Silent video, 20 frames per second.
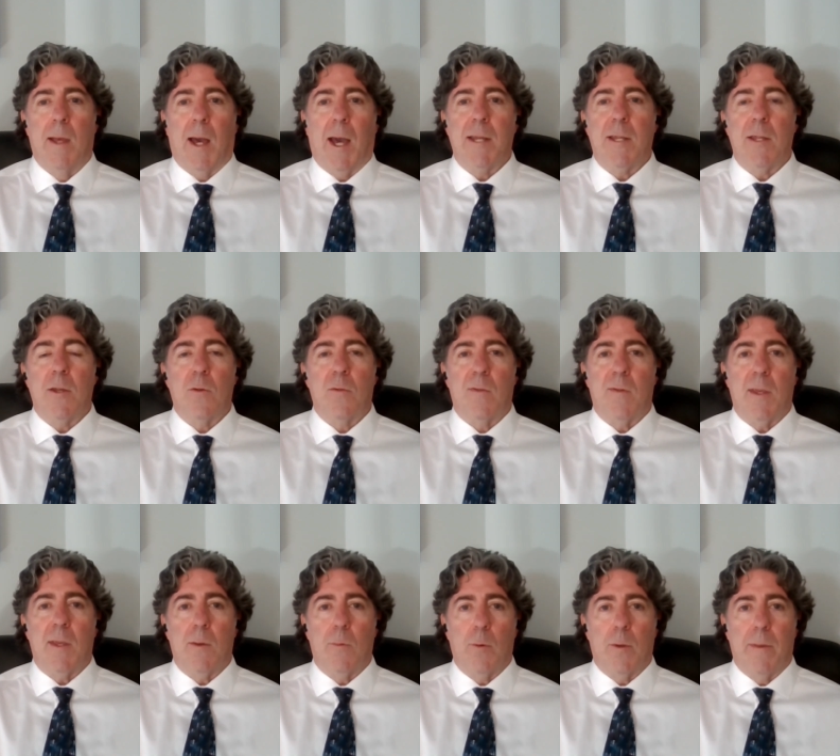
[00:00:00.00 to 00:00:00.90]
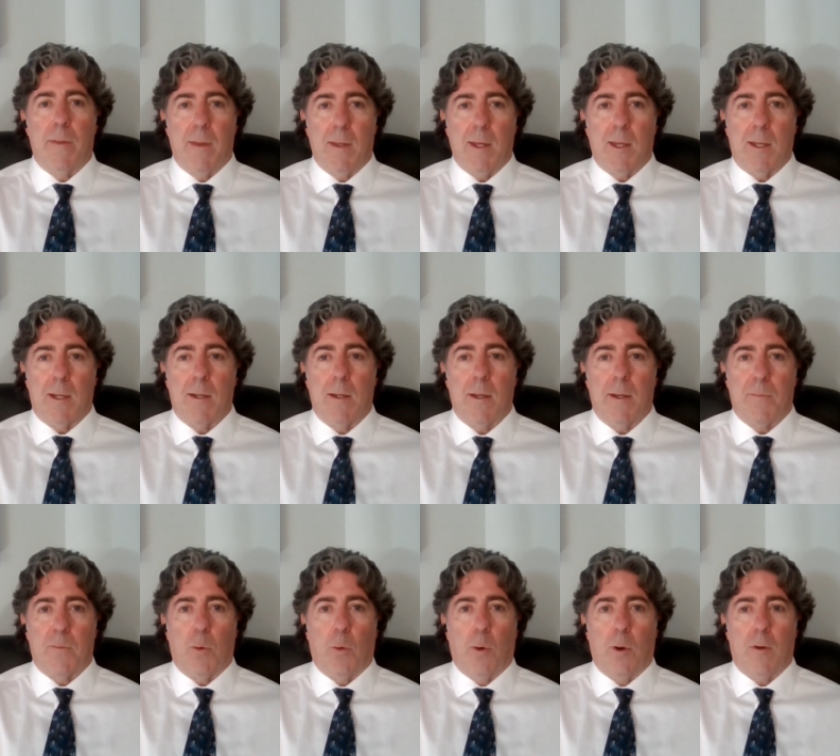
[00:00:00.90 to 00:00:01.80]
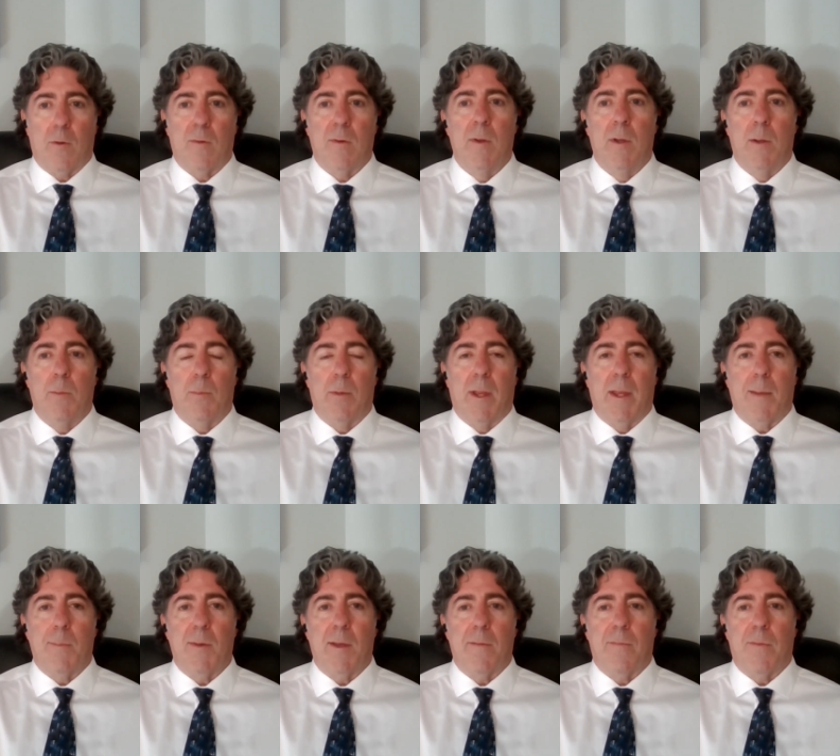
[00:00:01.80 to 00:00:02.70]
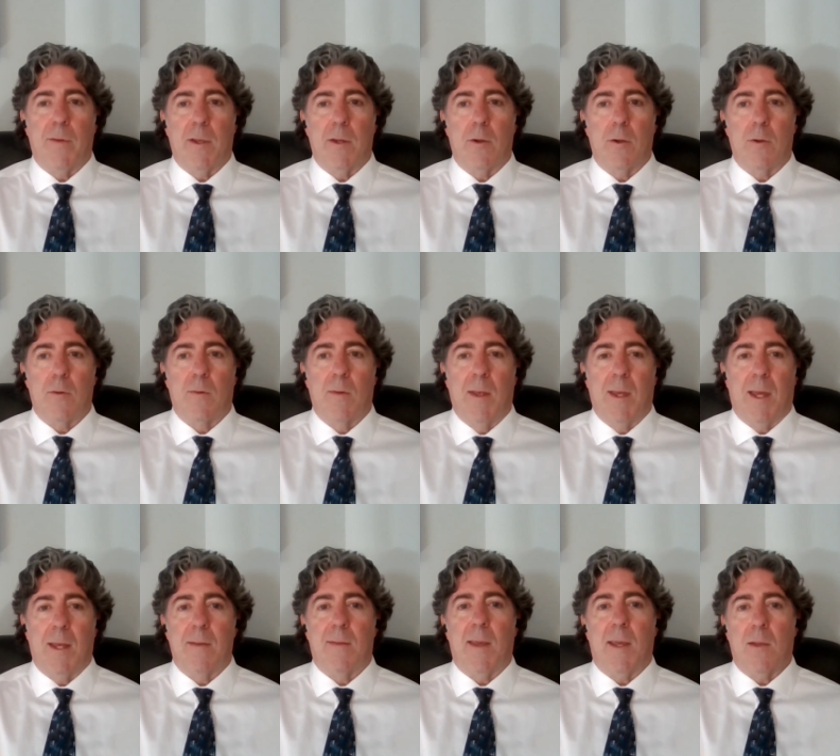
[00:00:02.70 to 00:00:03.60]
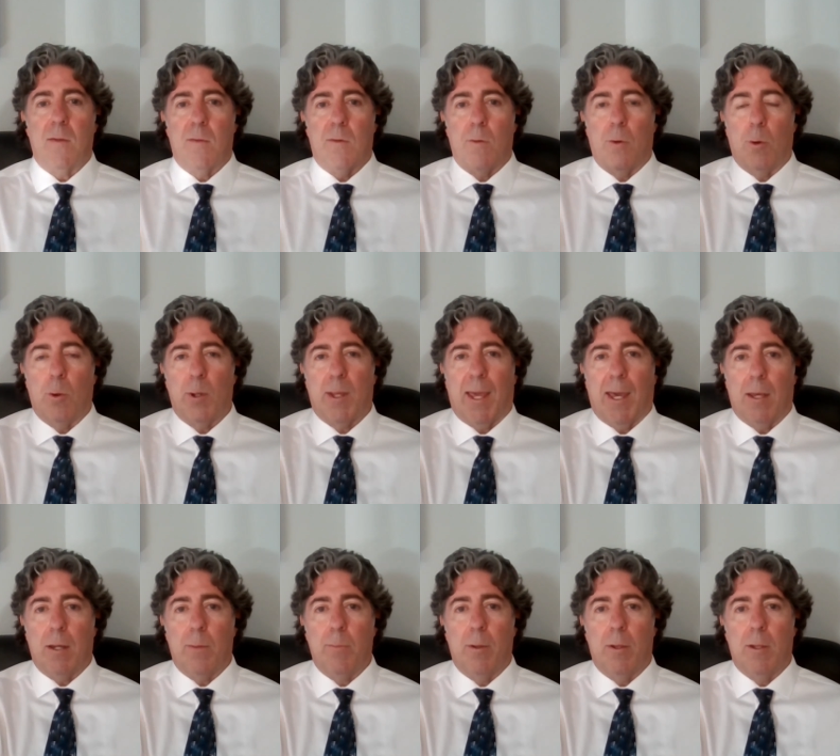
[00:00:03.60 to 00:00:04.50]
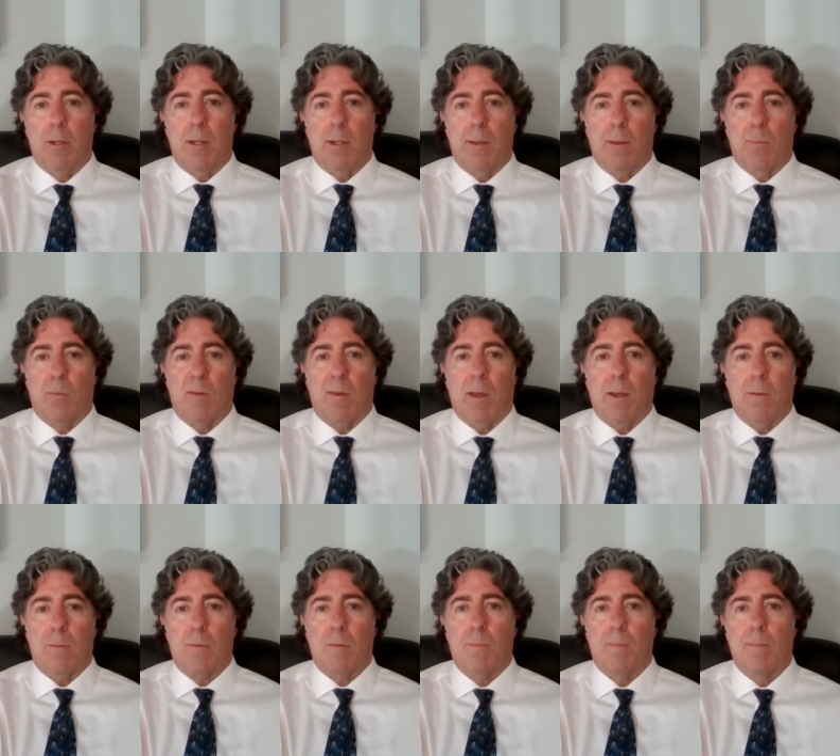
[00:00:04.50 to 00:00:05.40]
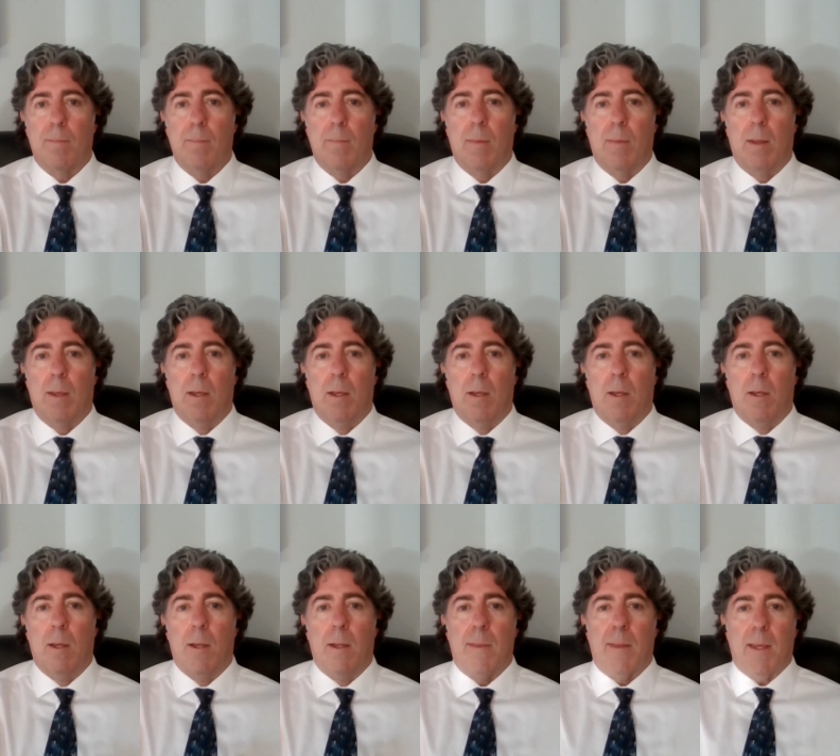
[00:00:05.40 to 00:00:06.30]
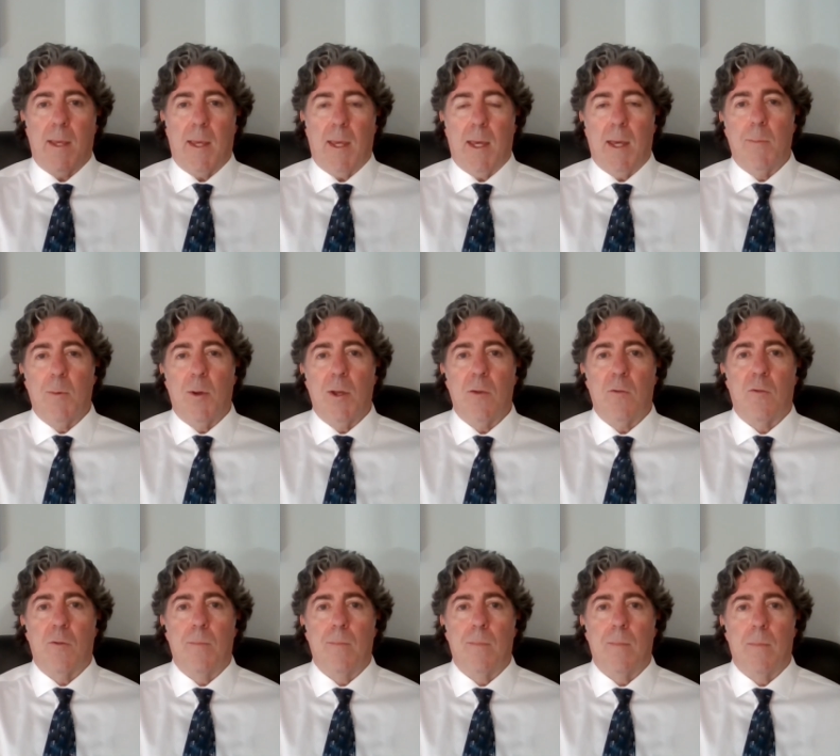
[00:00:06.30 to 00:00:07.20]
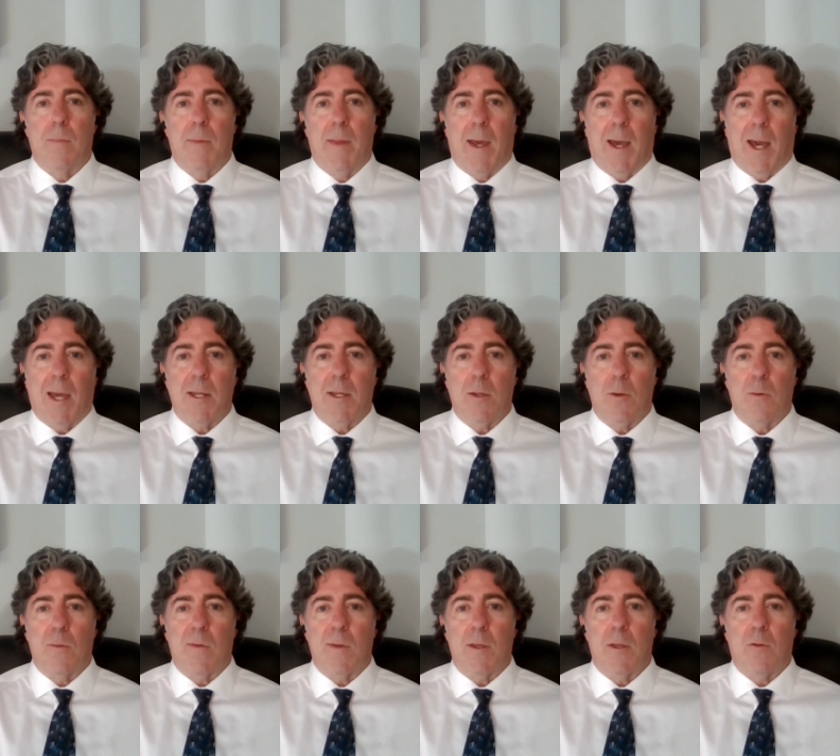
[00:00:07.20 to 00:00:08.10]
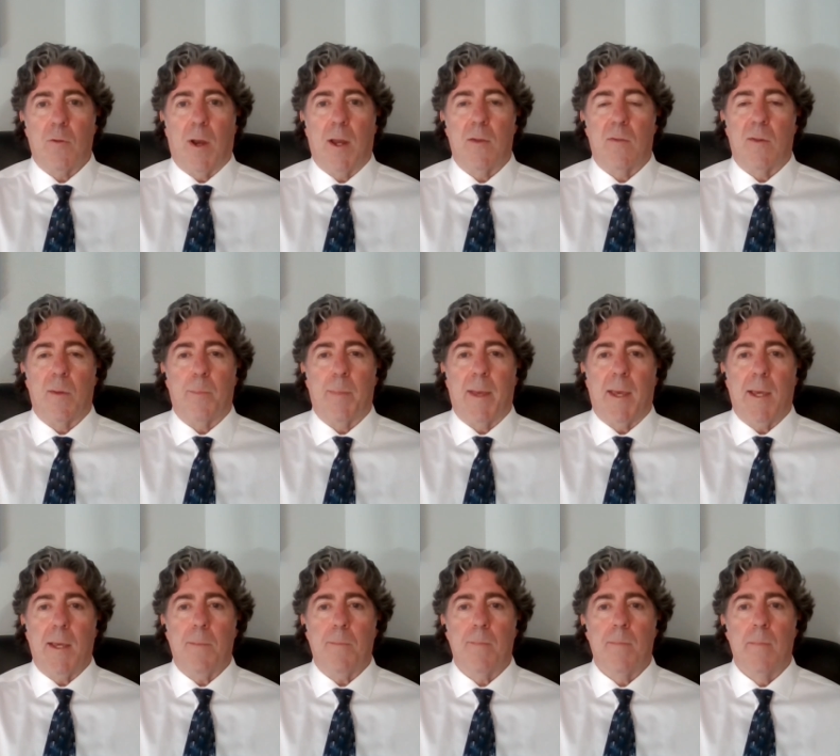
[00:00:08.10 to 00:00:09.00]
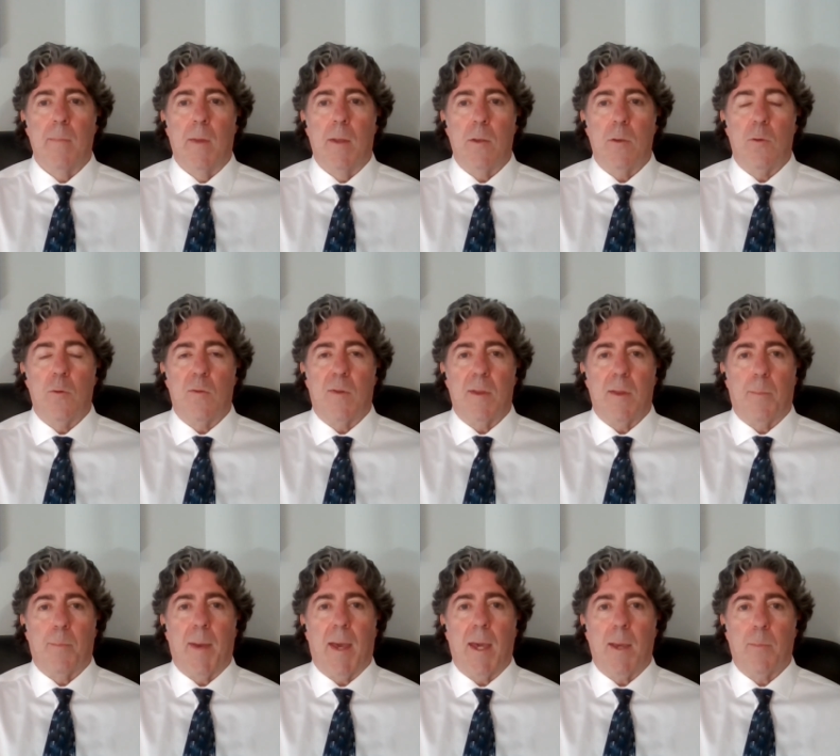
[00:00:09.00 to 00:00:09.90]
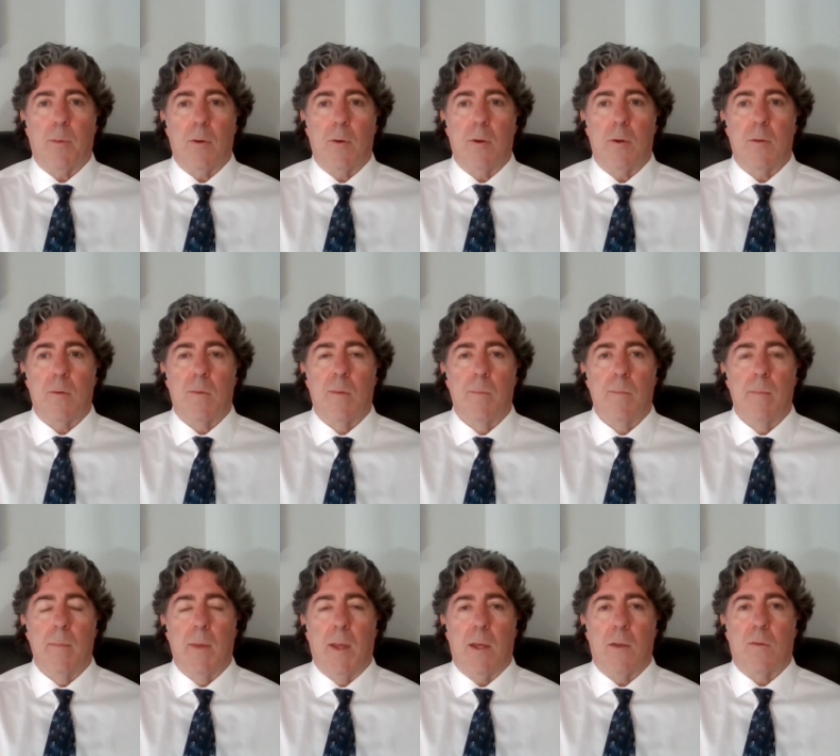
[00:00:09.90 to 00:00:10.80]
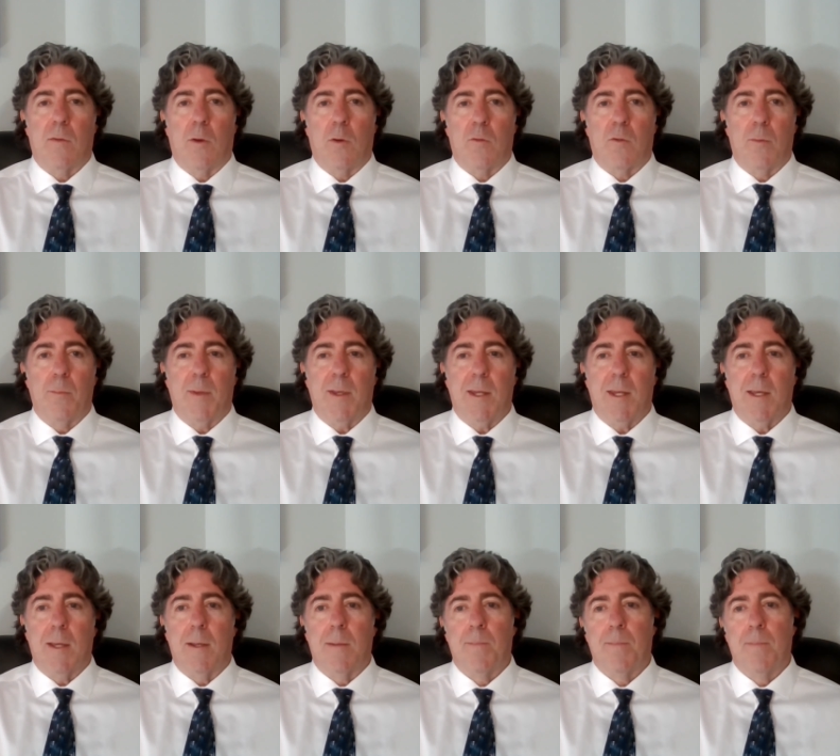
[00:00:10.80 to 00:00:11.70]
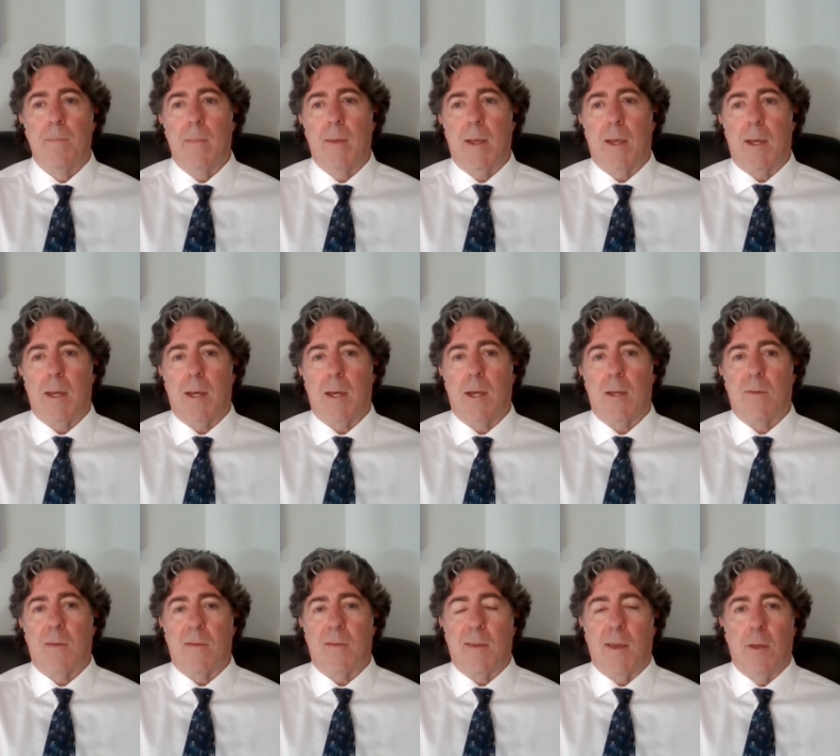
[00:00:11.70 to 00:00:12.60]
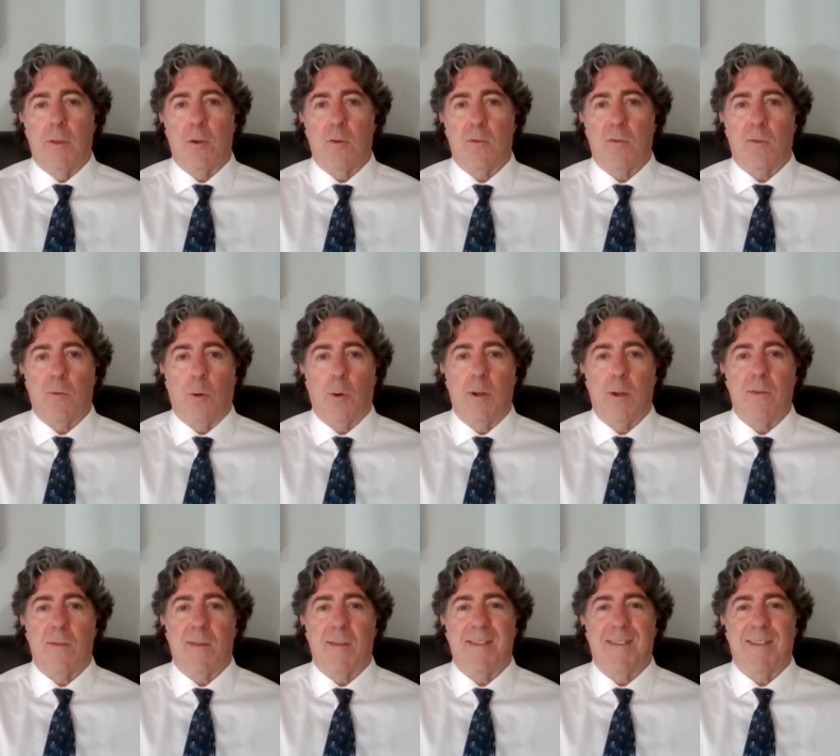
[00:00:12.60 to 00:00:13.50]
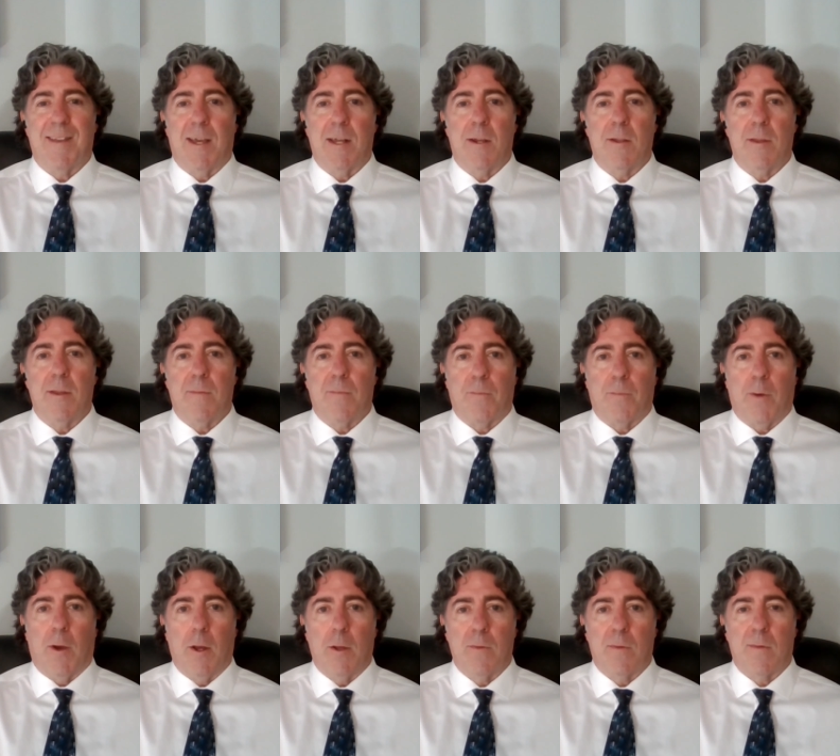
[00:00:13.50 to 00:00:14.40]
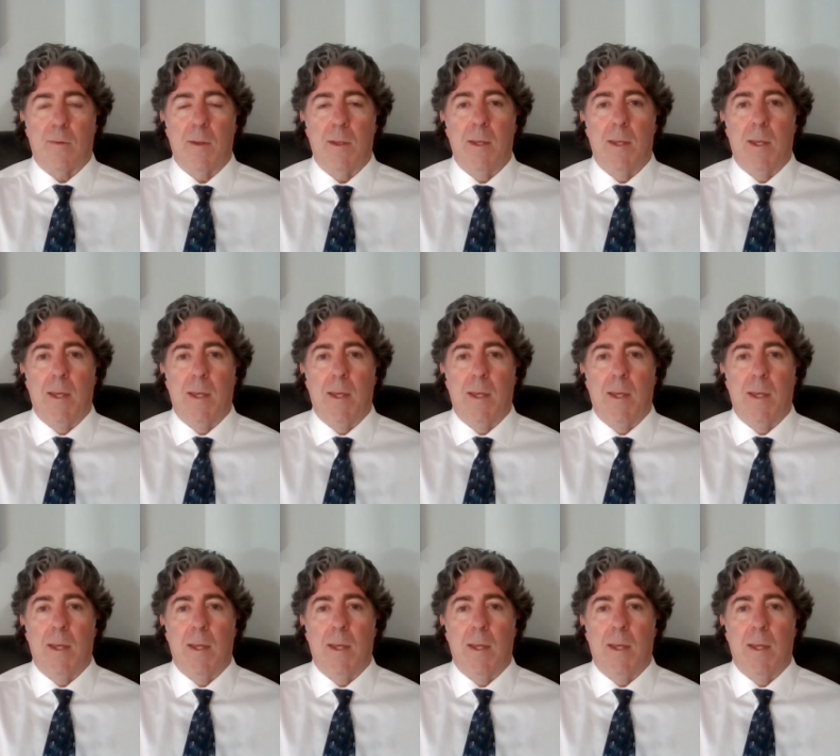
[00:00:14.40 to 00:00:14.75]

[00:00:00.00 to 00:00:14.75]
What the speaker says: IDOC will then, of course, blame the offenders and take zero accountability themselves. The image that IDOC tries to paint using the papers and social media to tell their stories is decidedly false,